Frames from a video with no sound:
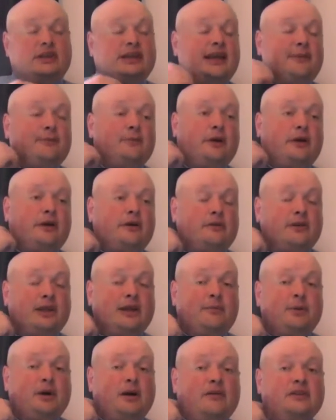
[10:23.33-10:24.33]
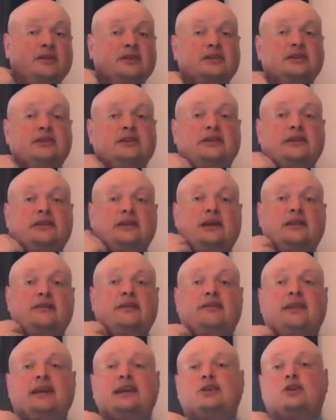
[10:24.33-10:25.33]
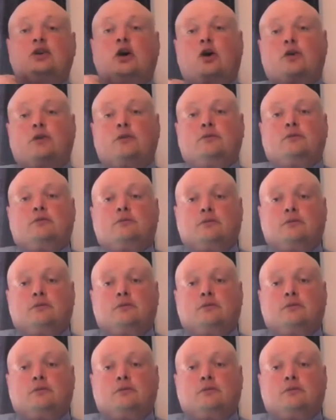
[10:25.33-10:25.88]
I kept my eye on that part of the sky, and the thing had gone.